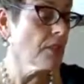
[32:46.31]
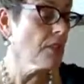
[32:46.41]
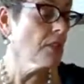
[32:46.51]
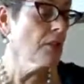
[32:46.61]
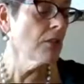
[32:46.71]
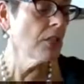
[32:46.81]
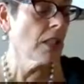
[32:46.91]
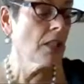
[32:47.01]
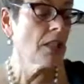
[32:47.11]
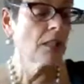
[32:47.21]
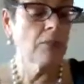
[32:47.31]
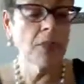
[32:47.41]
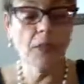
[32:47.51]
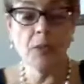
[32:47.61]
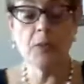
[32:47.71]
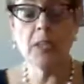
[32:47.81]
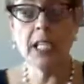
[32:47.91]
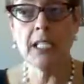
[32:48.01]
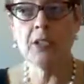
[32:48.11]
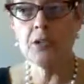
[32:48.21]
So, you know,
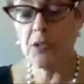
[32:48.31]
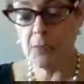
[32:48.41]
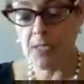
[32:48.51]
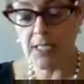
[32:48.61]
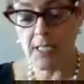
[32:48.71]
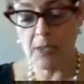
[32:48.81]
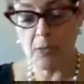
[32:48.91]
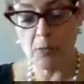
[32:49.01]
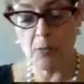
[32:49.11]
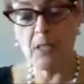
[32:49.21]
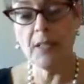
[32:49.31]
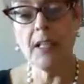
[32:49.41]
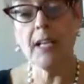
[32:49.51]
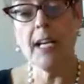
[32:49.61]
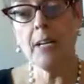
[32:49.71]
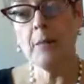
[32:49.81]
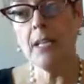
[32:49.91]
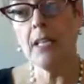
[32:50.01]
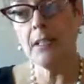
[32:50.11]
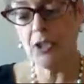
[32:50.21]
Cancer Treatment Center, the one that I'm
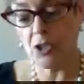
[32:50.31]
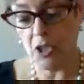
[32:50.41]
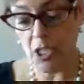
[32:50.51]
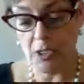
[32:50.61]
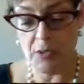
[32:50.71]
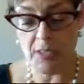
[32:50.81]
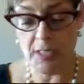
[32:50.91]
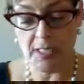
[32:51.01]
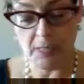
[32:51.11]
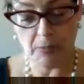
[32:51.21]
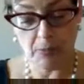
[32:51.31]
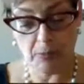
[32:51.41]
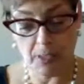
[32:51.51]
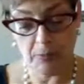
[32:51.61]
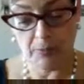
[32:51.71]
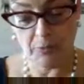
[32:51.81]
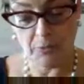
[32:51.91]
at, the Chicago site, has been around